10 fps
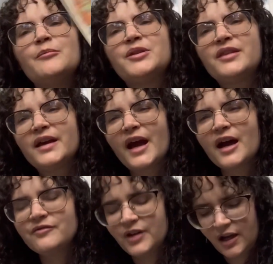but they
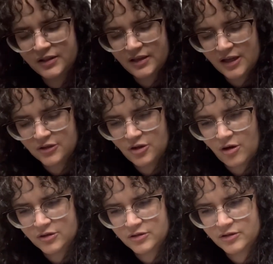have not yet
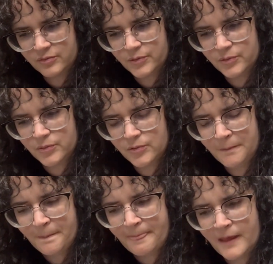gone
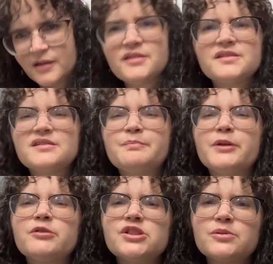through the
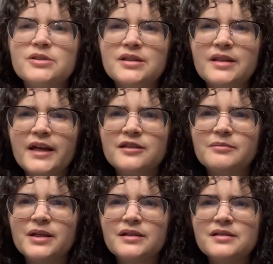spiritual
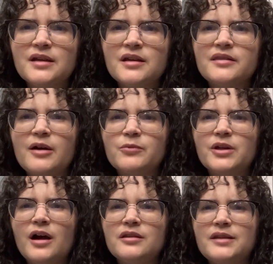enlightenment that
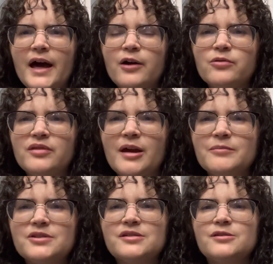would allow
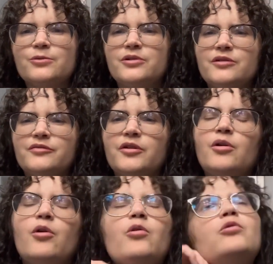them to sort of
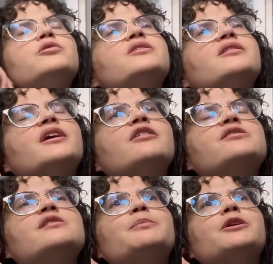hold their
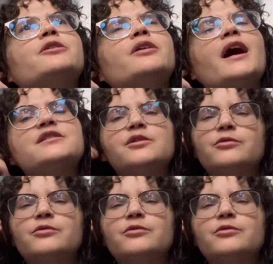spear as a